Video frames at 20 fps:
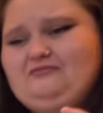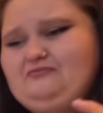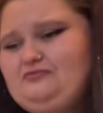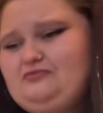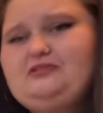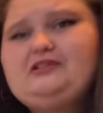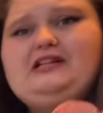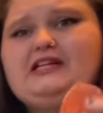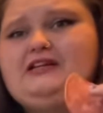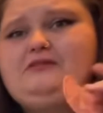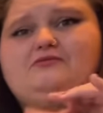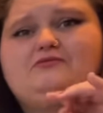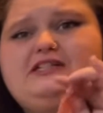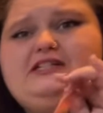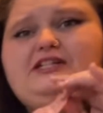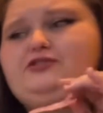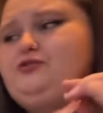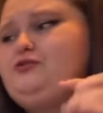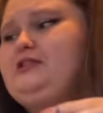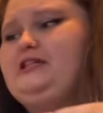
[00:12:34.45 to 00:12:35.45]
Really,
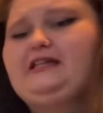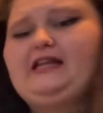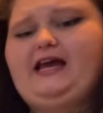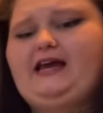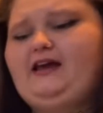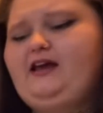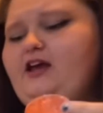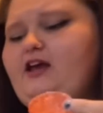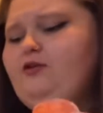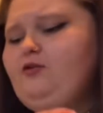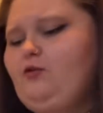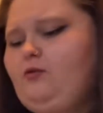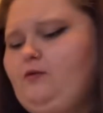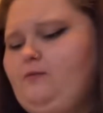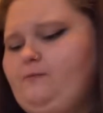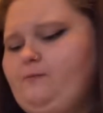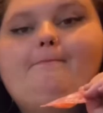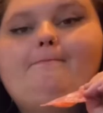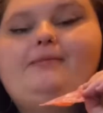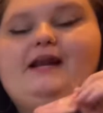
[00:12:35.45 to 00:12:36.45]
really truly like ew,
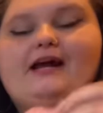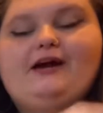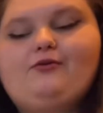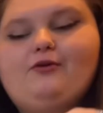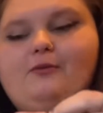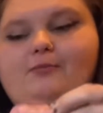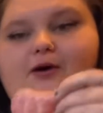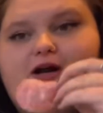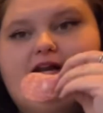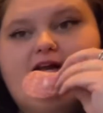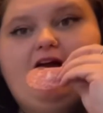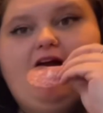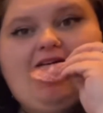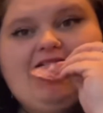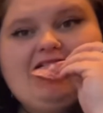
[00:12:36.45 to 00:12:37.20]
but I grew up on it.